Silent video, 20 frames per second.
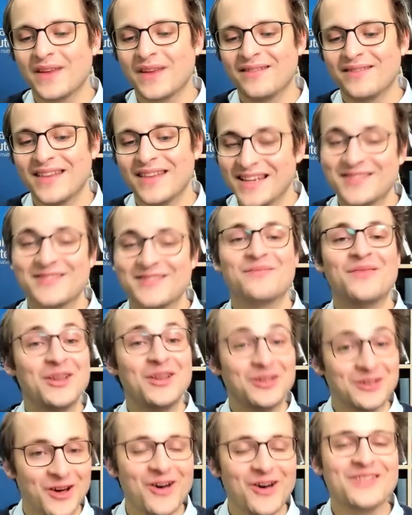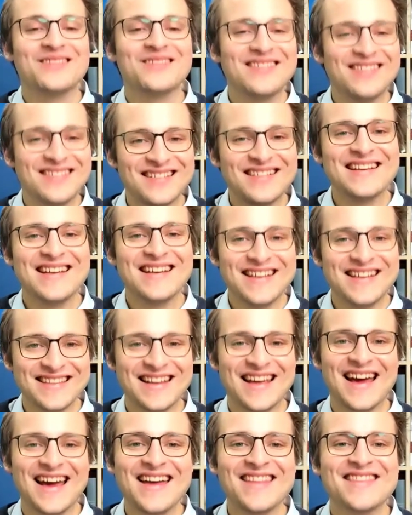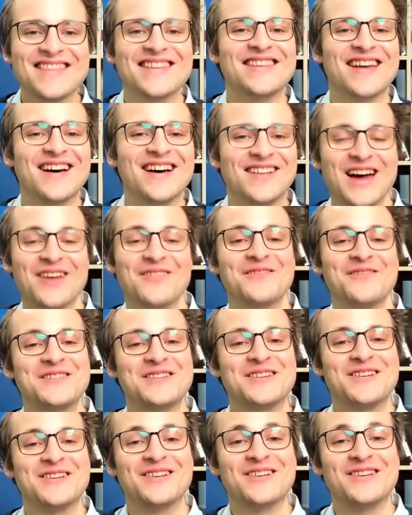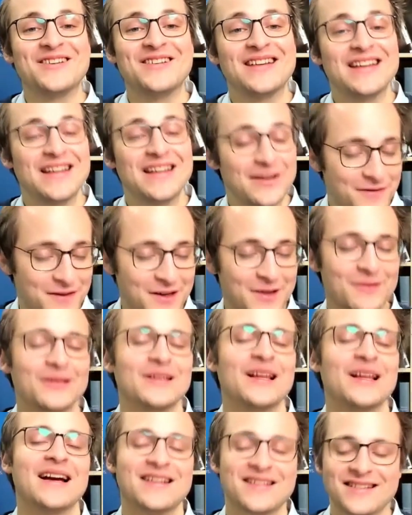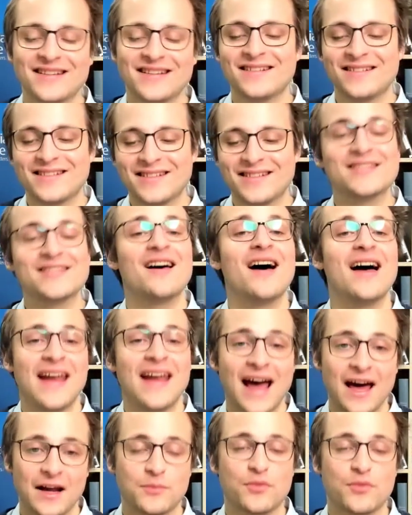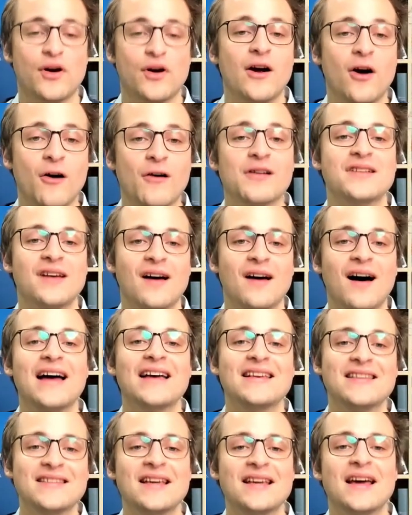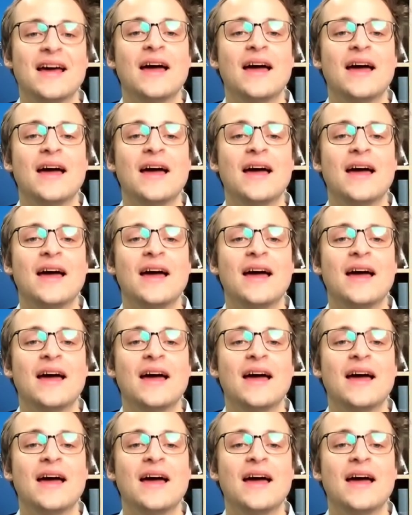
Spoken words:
There's a lot in there that they'll have to, if they're elected, decide how to prioritise.